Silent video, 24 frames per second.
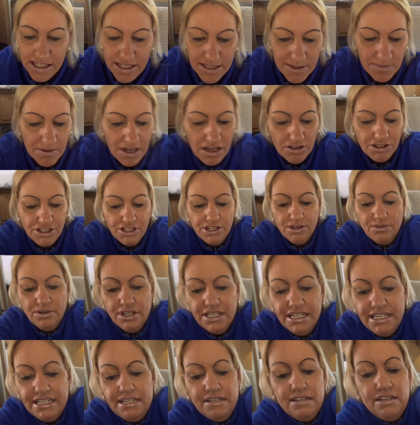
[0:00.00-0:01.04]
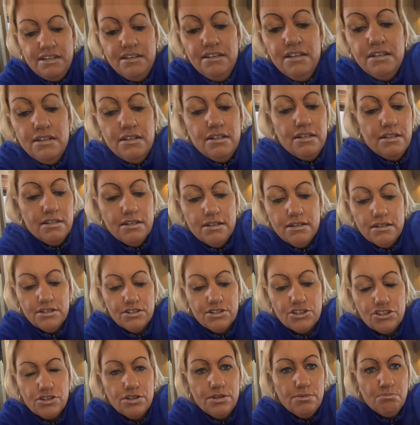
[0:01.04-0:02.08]
as well, you know,
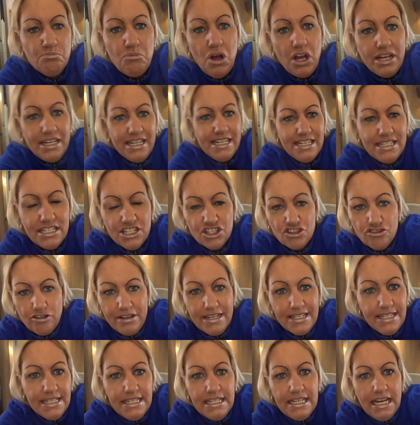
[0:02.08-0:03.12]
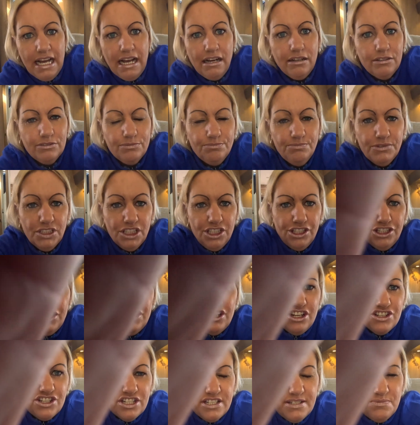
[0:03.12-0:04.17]
might need a dressing gown. You
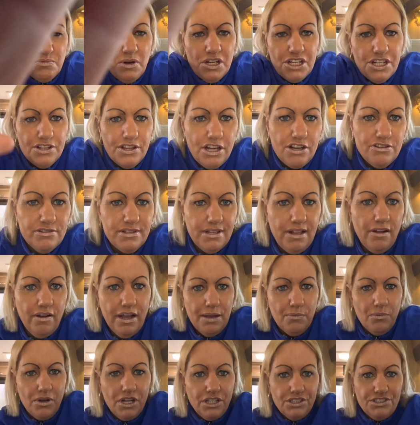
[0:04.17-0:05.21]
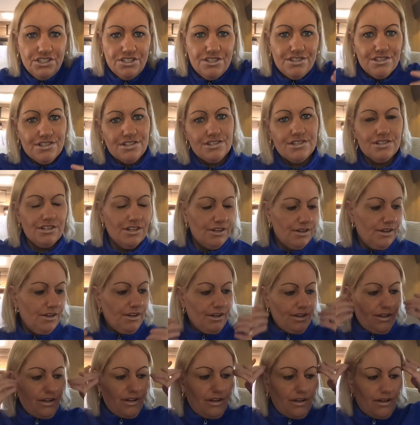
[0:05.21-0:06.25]
know, just one of those light ones.
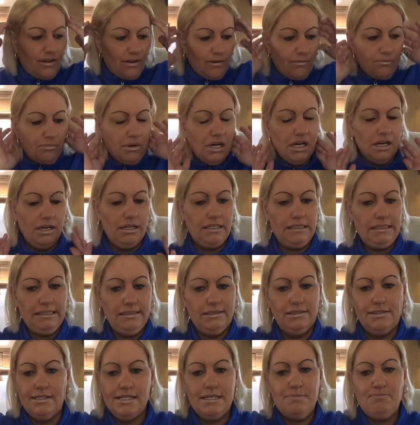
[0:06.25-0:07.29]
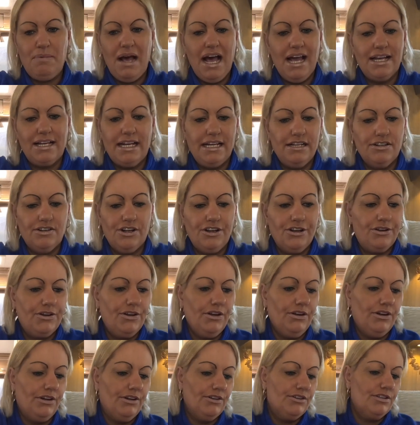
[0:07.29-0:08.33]
But this bag ain't no
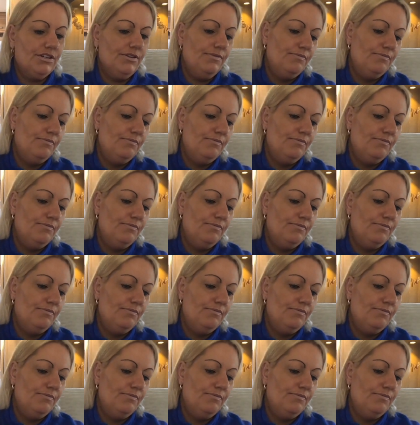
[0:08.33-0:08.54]
good.